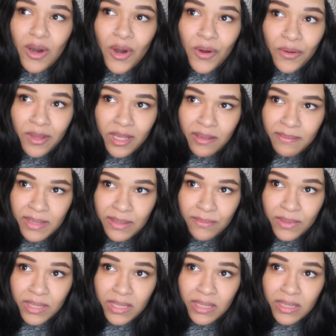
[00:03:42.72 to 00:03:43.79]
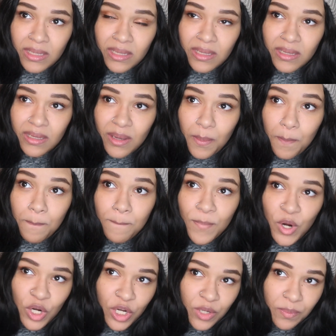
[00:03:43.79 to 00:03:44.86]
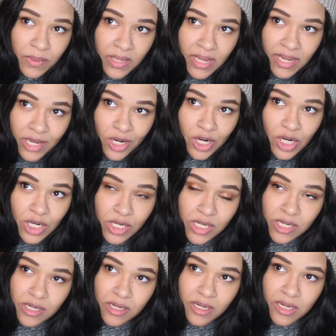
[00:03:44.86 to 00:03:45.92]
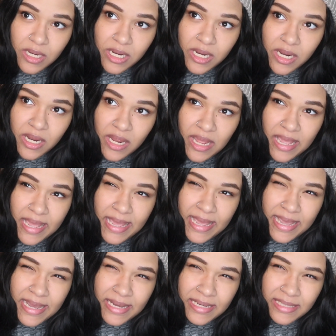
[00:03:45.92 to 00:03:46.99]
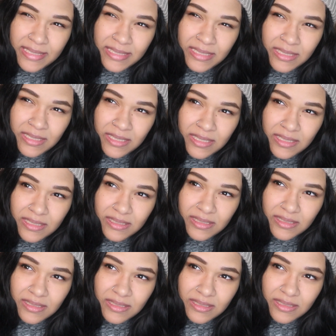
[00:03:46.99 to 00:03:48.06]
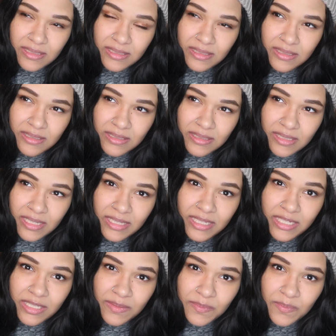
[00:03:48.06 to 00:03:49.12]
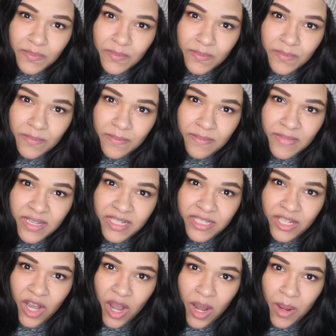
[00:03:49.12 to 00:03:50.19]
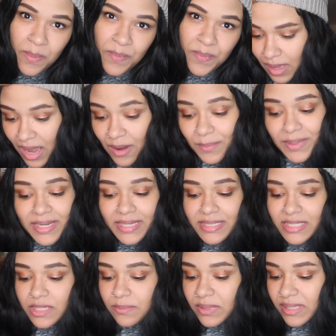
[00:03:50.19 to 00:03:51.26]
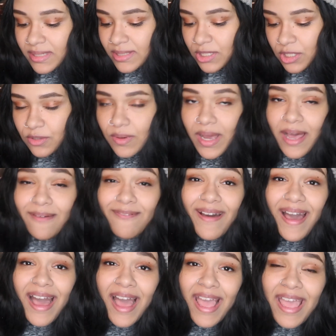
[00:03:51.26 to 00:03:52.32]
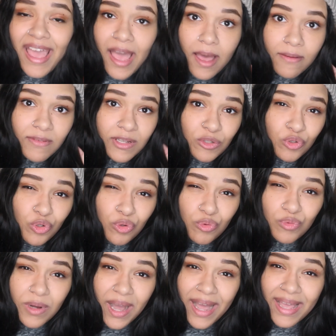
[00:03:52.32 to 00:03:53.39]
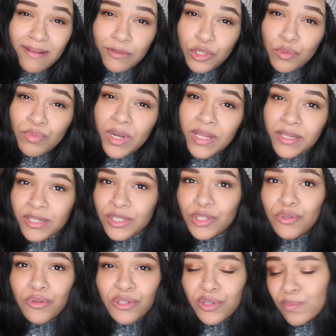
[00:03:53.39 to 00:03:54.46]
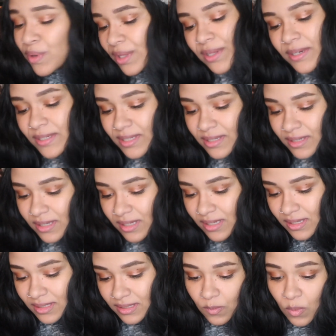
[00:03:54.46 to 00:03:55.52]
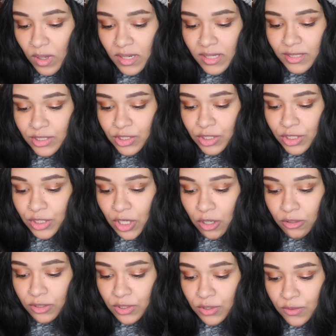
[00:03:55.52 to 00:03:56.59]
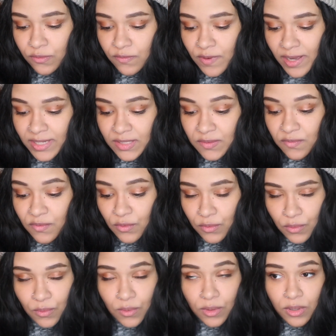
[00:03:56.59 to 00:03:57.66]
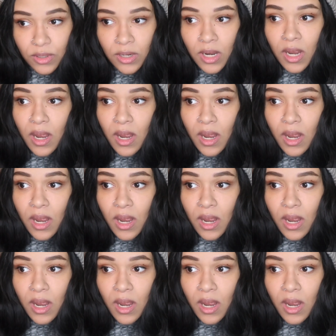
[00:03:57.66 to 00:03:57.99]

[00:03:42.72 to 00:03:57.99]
OK Baby, Markiplier, and I think that's my top. How many siblings do you have? I have two. I have two brothers, two older brothers. What is your go-to fast food order?